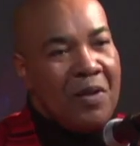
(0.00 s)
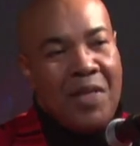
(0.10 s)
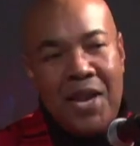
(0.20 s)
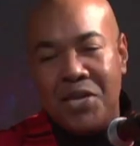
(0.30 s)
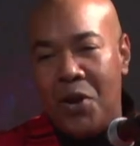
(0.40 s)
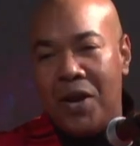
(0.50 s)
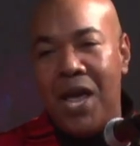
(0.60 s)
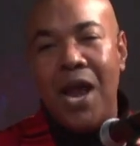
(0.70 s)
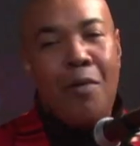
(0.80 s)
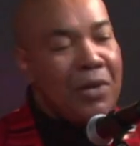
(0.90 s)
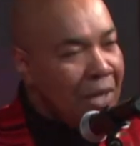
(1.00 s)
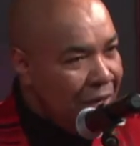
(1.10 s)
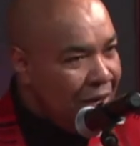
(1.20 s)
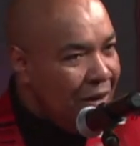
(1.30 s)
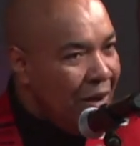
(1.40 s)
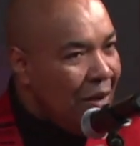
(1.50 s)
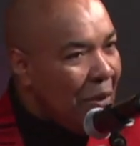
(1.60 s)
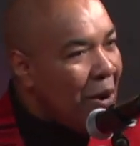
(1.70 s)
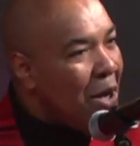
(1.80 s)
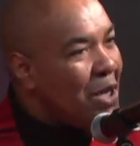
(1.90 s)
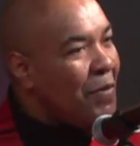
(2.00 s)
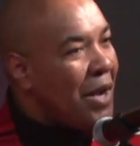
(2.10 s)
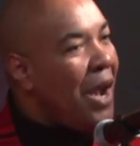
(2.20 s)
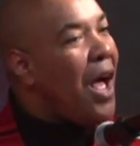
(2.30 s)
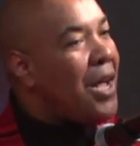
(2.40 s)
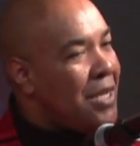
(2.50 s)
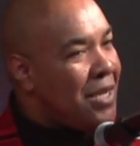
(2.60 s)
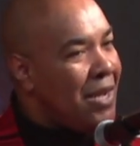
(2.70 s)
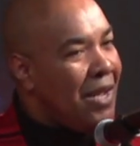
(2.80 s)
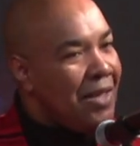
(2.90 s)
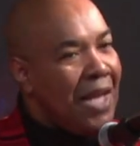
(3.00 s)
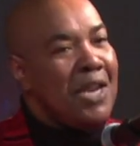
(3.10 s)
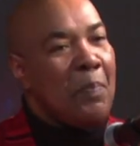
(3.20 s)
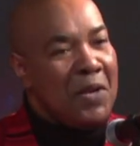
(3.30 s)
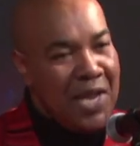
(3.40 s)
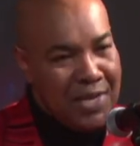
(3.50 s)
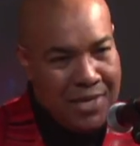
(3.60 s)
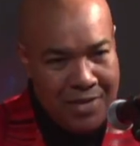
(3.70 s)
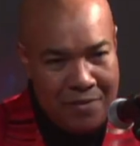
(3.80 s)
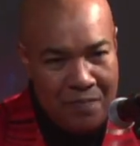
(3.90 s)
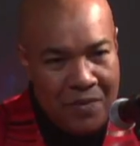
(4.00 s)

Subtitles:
that is unheralded because of the class that he presented.